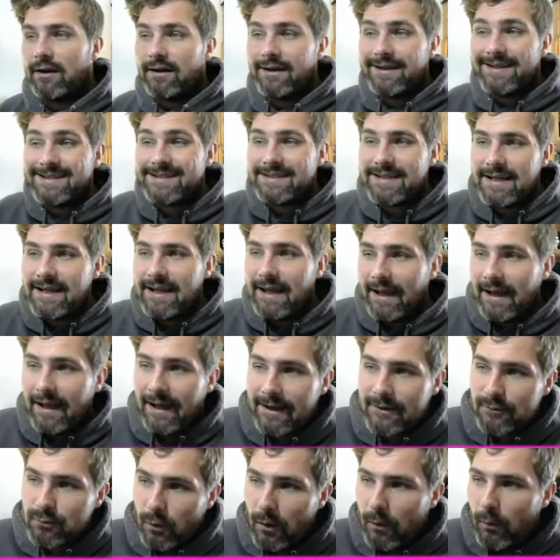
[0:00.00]
You can see here, it
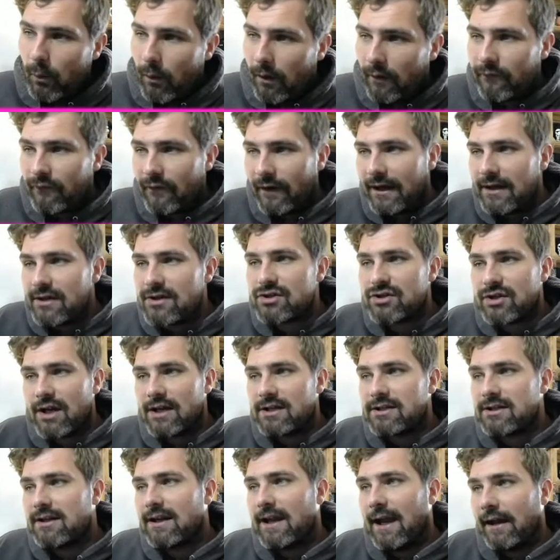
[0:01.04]
has 1/1 for each
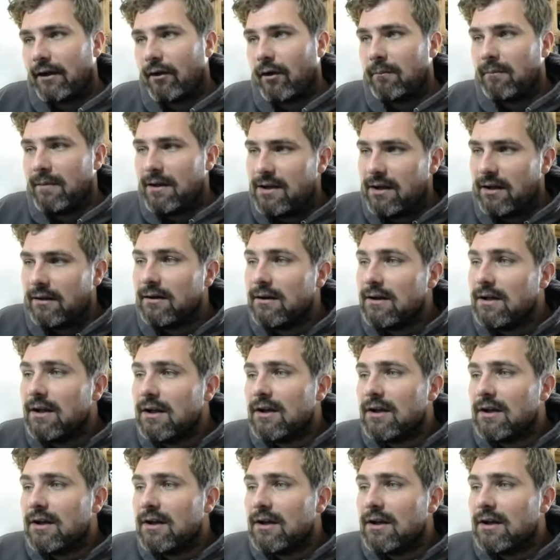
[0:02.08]
adjacent canine minion.